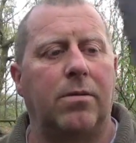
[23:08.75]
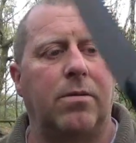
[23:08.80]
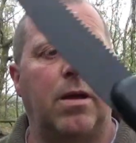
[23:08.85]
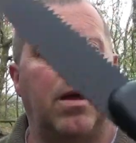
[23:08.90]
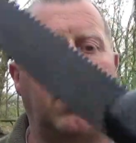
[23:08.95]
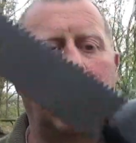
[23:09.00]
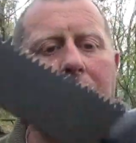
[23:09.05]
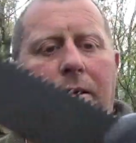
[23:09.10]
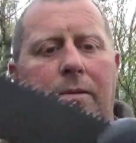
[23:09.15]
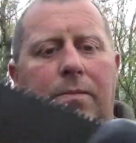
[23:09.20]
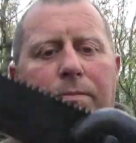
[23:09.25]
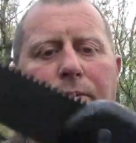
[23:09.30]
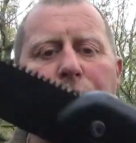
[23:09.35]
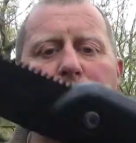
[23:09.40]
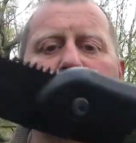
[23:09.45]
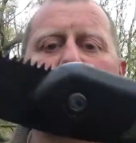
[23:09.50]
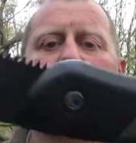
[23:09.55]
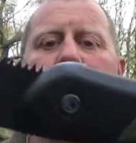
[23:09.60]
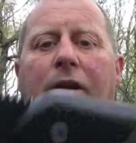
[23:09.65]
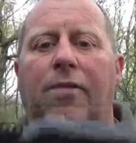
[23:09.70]
uh,
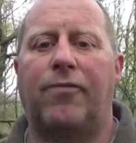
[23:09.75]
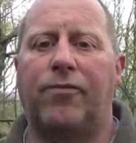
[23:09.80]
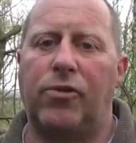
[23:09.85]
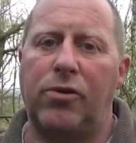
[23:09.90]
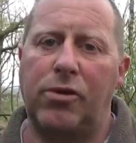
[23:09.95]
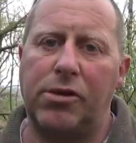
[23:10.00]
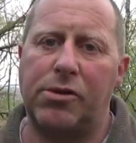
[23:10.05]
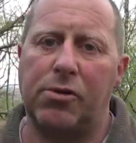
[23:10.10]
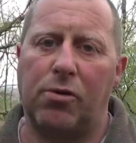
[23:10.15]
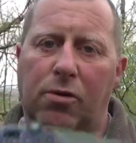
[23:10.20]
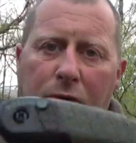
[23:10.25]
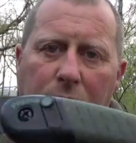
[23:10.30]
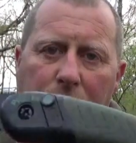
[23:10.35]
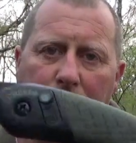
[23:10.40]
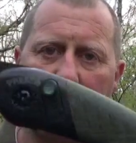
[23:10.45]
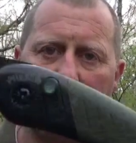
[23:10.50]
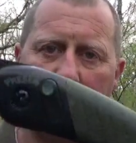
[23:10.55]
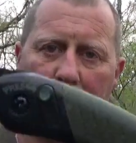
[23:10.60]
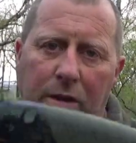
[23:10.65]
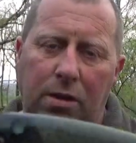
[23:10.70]
bushcrafters
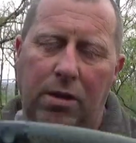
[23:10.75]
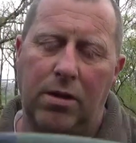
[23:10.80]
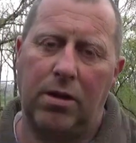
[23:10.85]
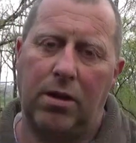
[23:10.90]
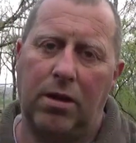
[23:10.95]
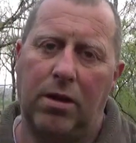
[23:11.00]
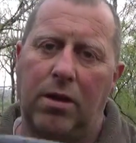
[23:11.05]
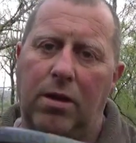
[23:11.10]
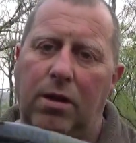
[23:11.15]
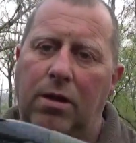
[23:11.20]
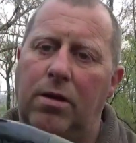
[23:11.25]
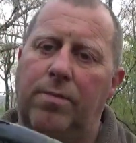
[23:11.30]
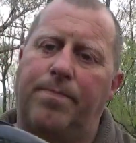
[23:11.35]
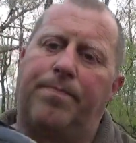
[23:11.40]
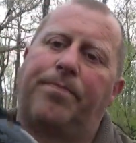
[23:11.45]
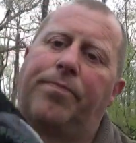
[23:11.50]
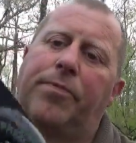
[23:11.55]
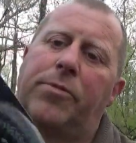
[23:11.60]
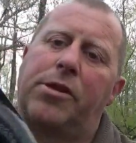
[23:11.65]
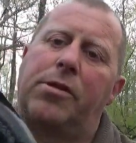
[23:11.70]
or uh,
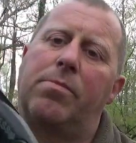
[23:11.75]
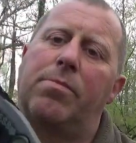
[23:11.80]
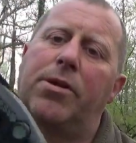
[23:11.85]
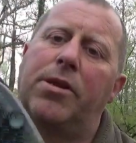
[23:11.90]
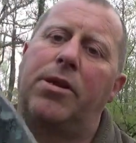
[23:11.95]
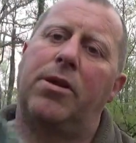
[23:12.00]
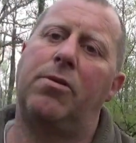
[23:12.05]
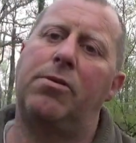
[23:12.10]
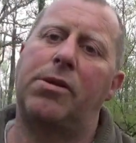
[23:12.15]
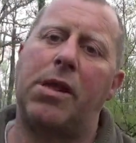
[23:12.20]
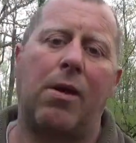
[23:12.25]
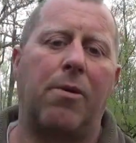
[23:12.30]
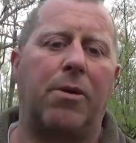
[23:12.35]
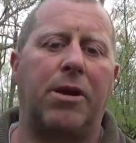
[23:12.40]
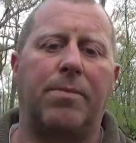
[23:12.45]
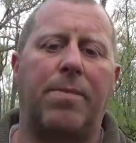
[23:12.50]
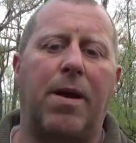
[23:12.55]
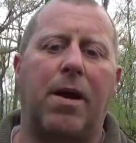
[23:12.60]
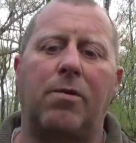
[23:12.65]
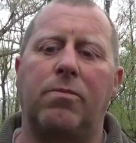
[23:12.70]
somebody who's out and
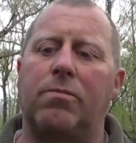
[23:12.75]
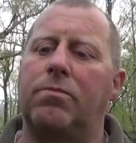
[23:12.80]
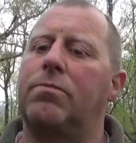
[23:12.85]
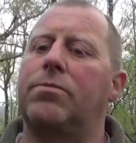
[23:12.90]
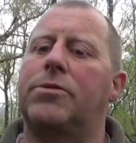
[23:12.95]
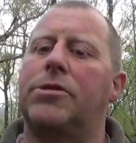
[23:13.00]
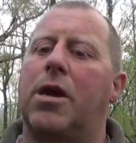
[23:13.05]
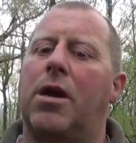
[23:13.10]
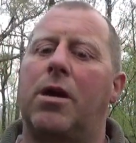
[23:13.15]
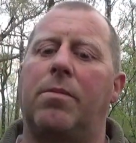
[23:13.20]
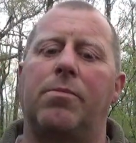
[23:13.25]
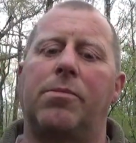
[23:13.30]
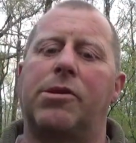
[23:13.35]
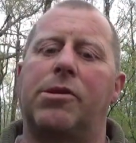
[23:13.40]
about type.